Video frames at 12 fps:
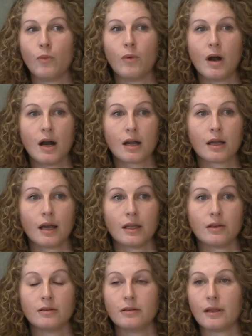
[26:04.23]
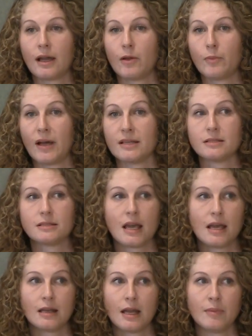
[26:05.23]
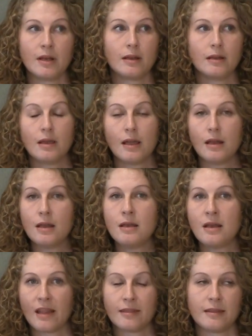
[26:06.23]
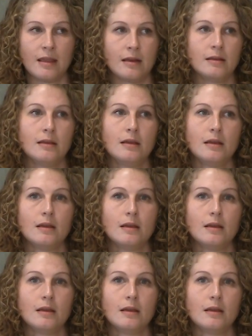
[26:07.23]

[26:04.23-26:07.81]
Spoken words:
walk. I couldn't count past 10. I mean, nothing.